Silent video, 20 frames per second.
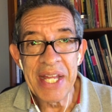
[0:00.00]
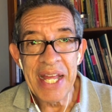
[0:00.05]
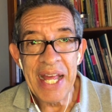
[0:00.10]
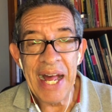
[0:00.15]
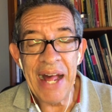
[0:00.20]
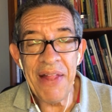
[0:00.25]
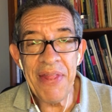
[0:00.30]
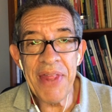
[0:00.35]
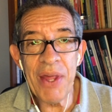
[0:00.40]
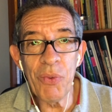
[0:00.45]

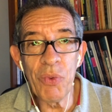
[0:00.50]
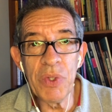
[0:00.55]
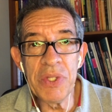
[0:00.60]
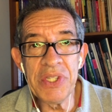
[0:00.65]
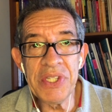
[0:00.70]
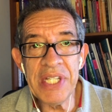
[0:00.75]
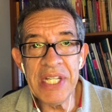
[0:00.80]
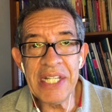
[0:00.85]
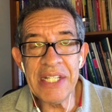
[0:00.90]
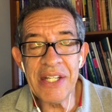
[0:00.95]
and they will
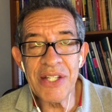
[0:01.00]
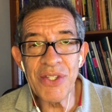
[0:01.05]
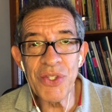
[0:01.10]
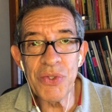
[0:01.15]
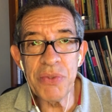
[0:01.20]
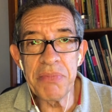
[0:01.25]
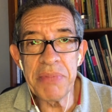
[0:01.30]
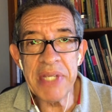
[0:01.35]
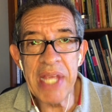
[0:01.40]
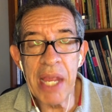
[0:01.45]
need to
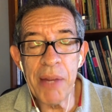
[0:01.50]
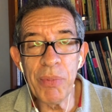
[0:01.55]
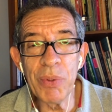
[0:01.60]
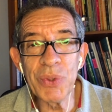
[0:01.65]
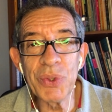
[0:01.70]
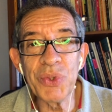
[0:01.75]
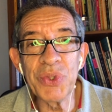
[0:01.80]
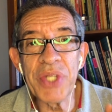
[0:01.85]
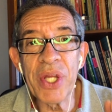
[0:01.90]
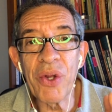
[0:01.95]
be able
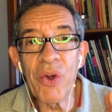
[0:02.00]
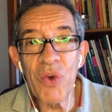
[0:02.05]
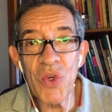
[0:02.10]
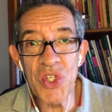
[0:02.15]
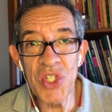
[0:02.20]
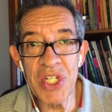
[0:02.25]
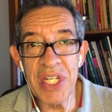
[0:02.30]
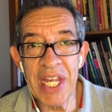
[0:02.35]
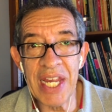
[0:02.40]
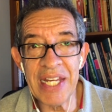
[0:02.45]
to
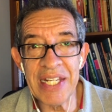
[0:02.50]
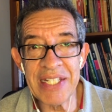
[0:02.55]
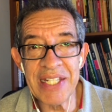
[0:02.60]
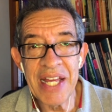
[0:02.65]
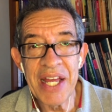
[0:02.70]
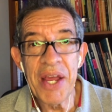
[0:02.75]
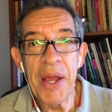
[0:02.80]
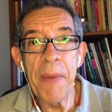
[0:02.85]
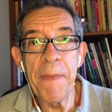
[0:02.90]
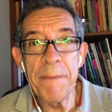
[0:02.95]
negotiate
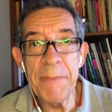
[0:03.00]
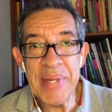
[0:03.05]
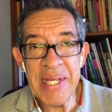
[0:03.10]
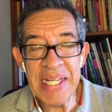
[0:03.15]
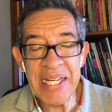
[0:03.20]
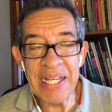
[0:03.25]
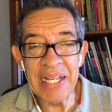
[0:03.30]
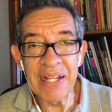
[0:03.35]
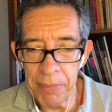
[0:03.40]
meaning.